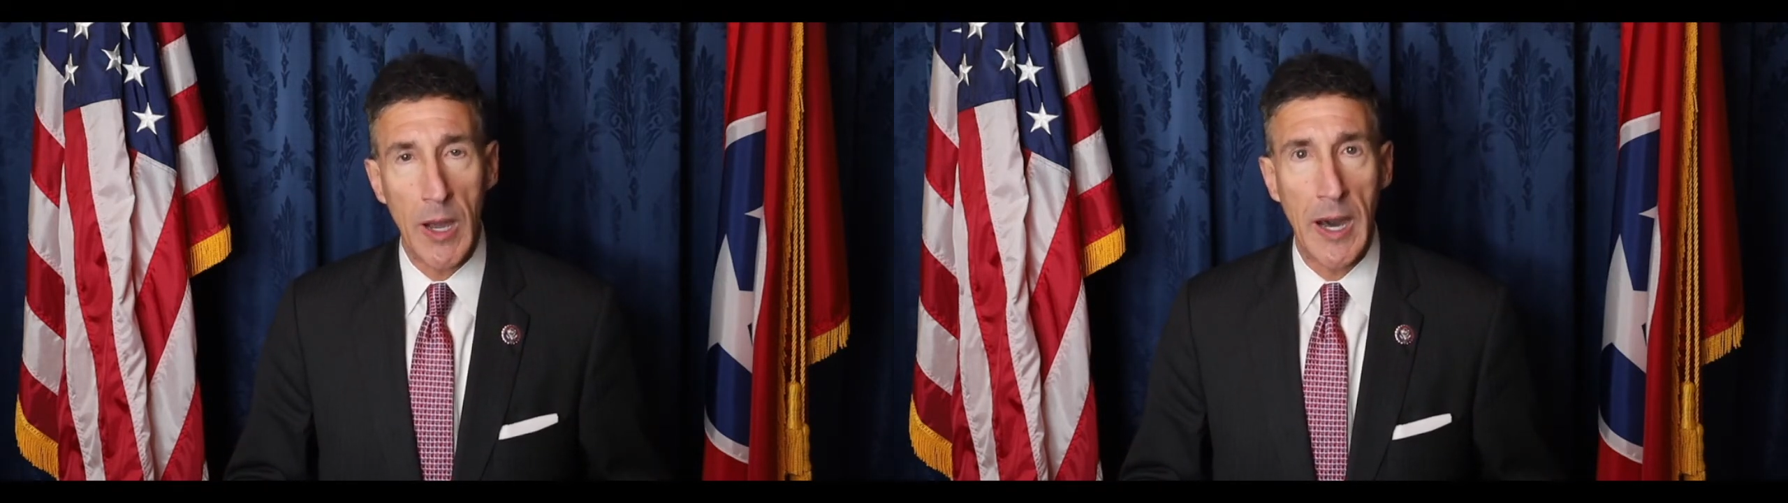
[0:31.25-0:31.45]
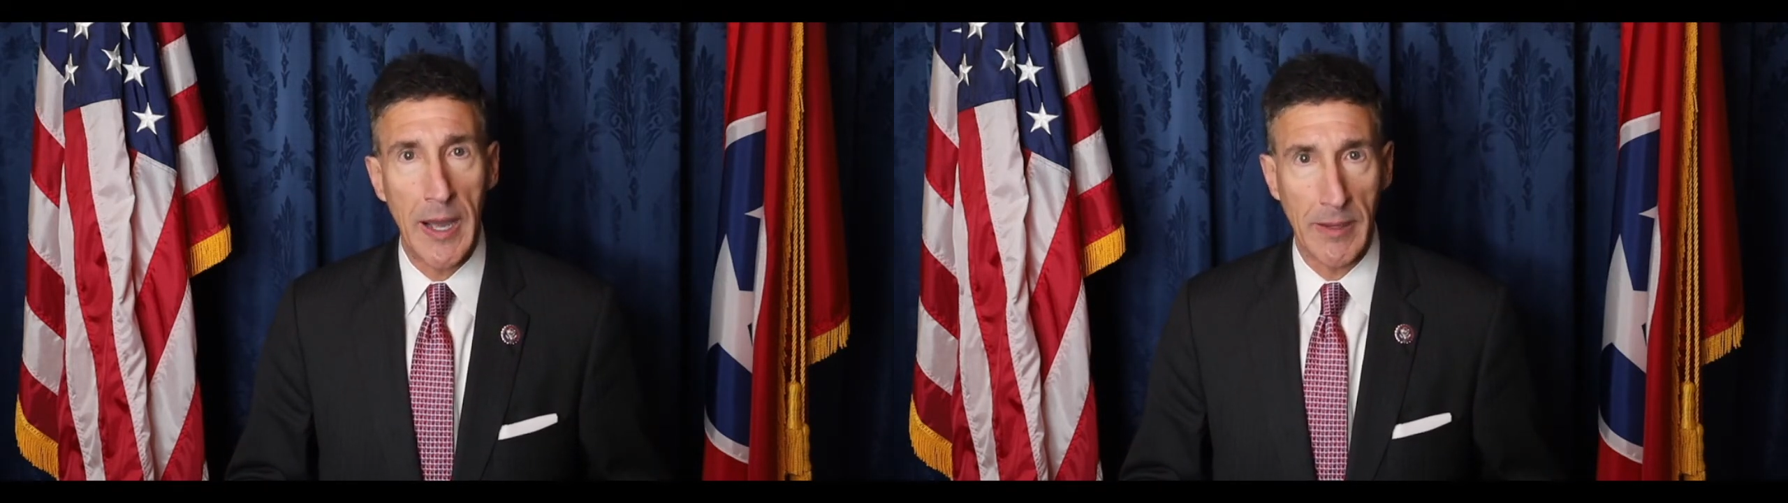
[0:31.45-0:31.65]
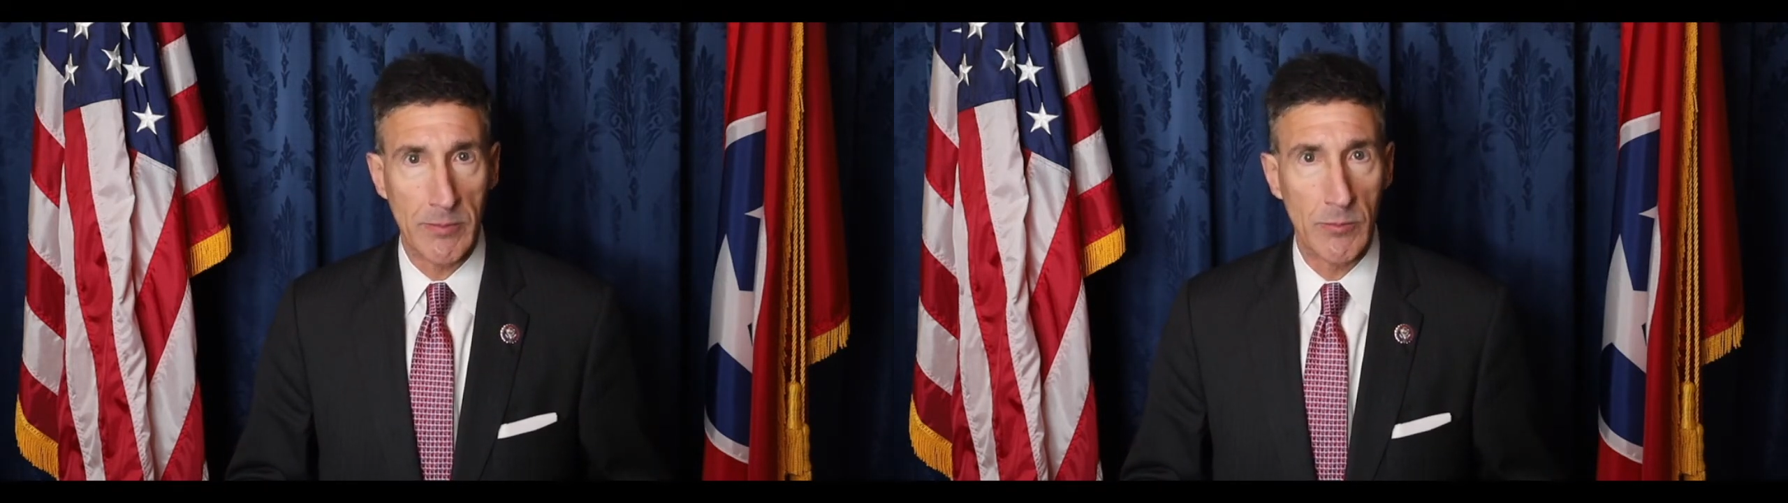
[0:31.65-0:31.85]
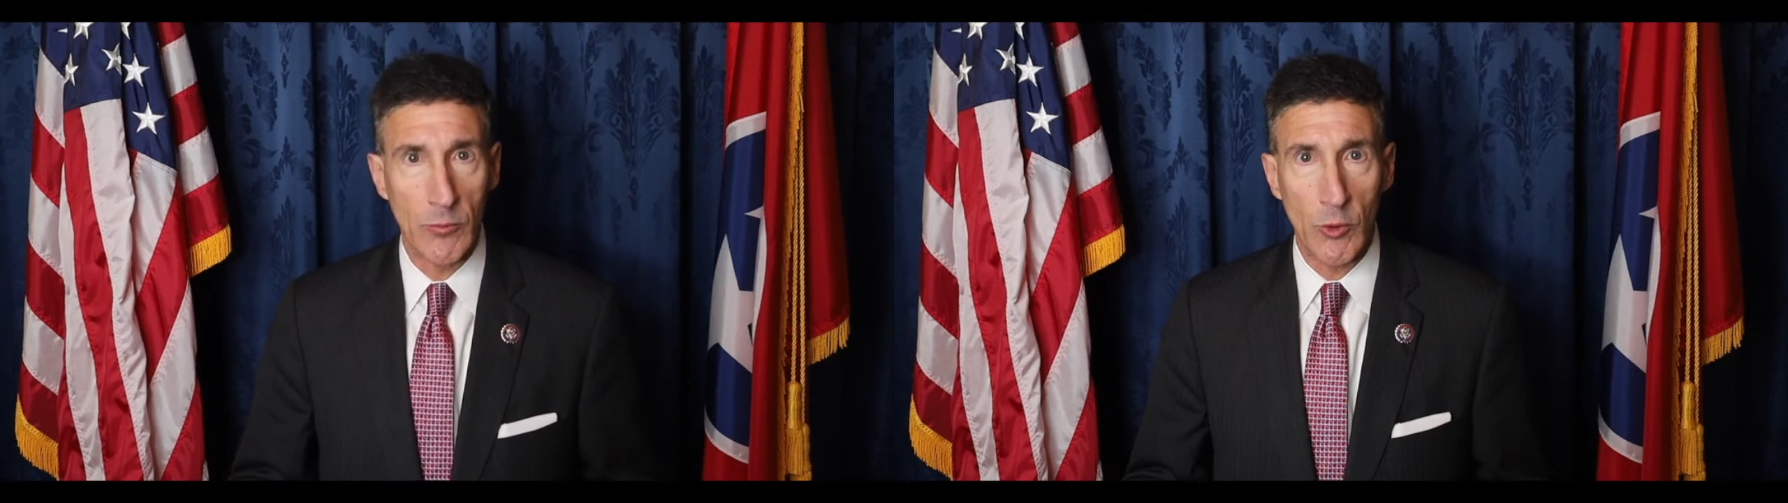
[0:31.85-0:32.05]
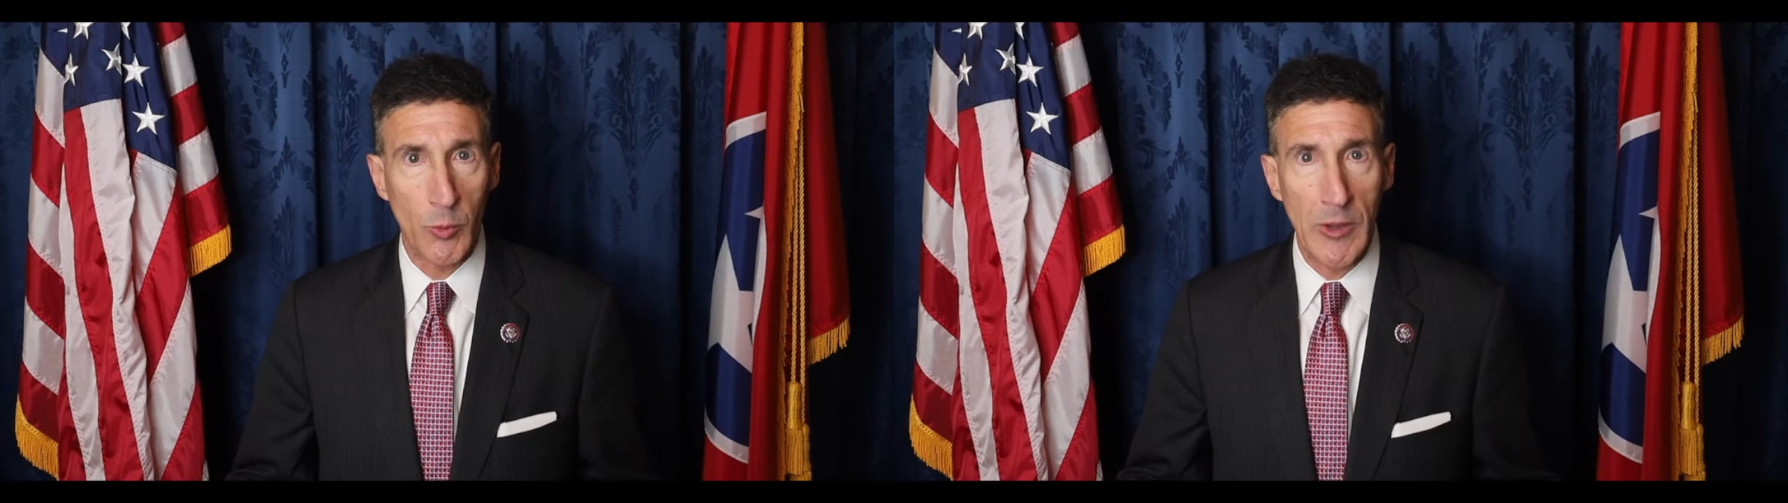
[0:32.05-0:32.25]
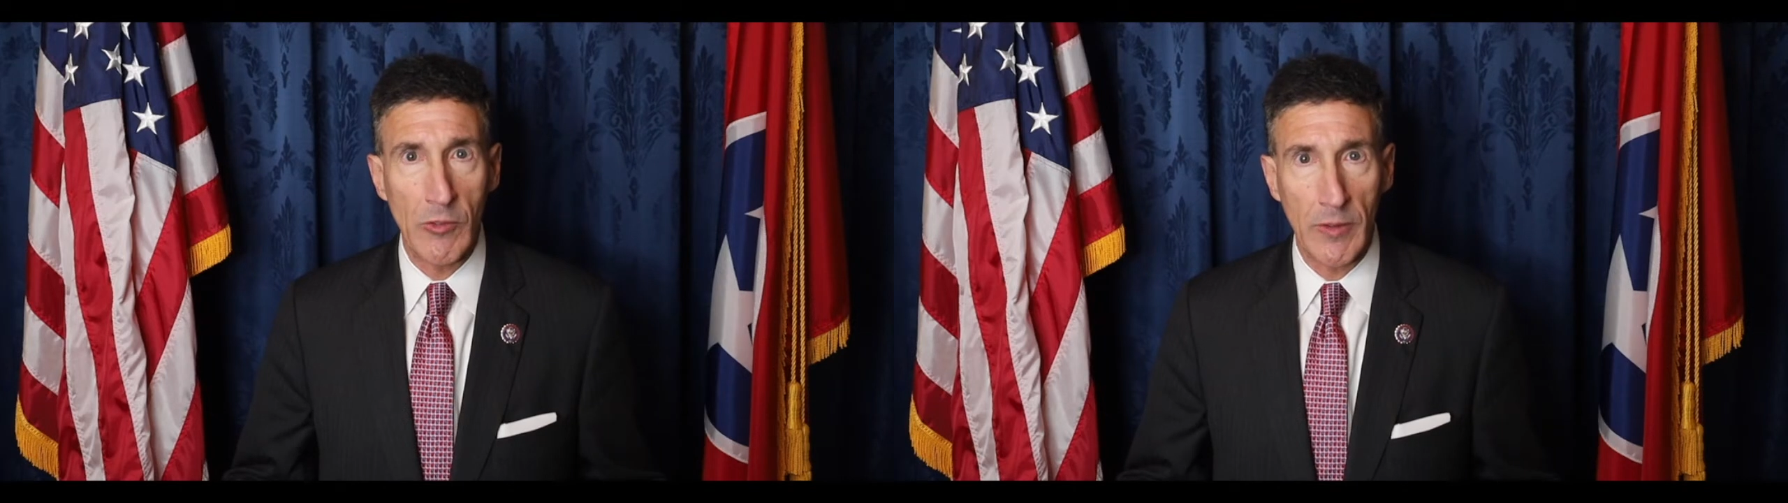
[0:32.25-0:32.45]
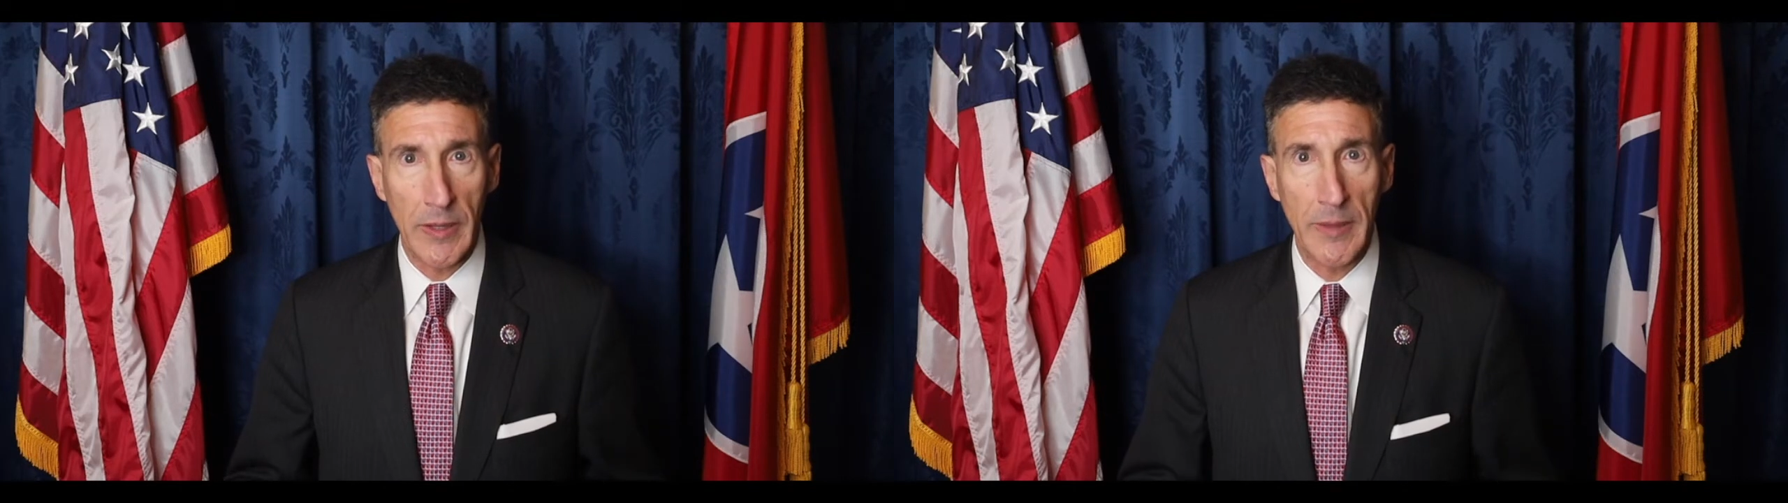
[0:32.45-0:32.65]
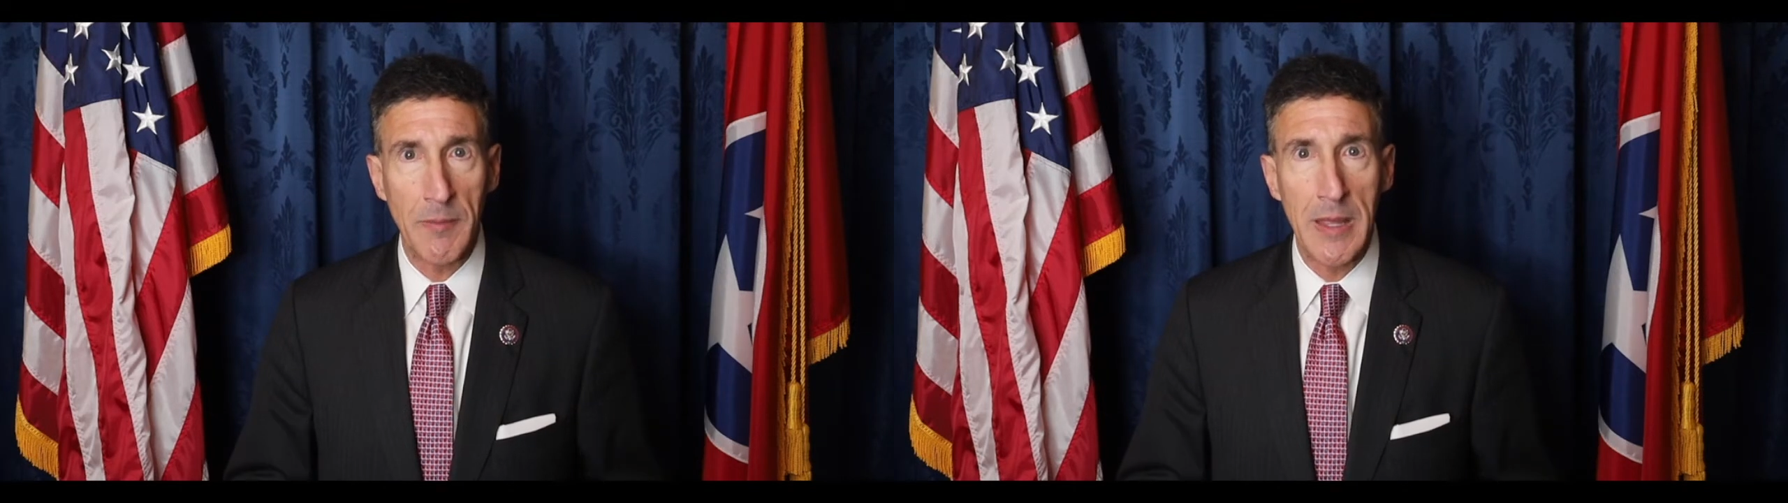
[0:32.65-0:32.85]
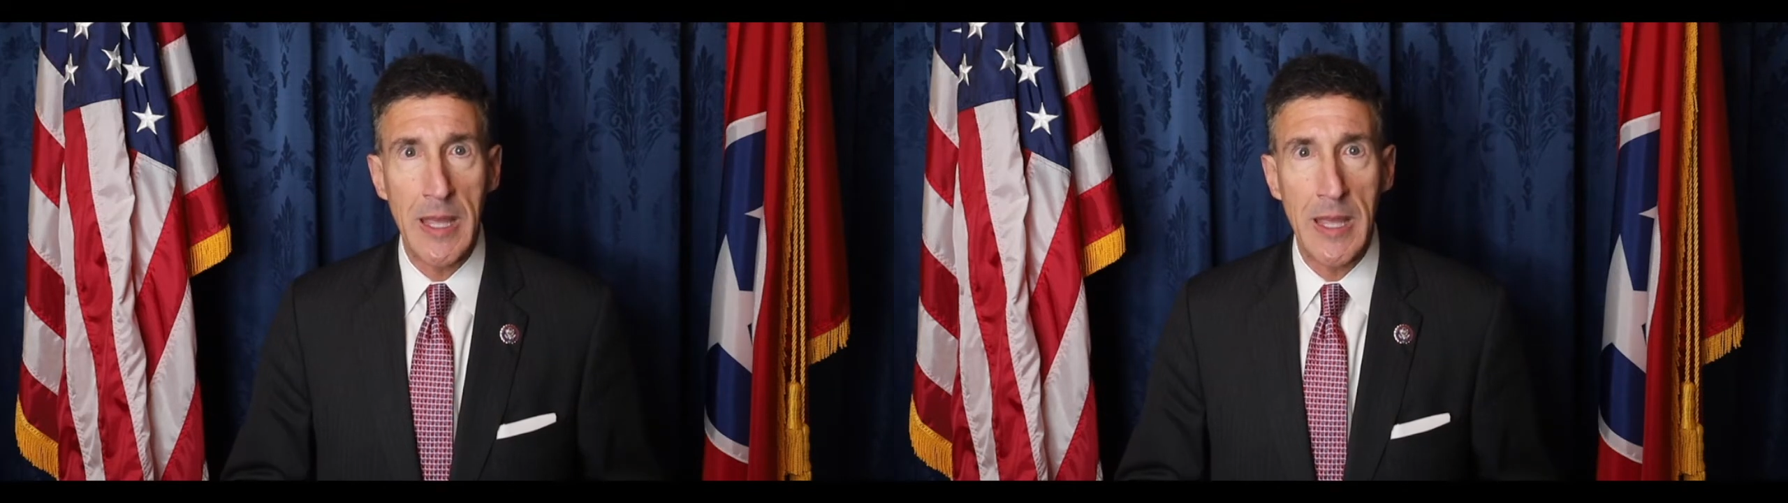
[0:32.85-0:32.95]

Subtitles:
high just recently.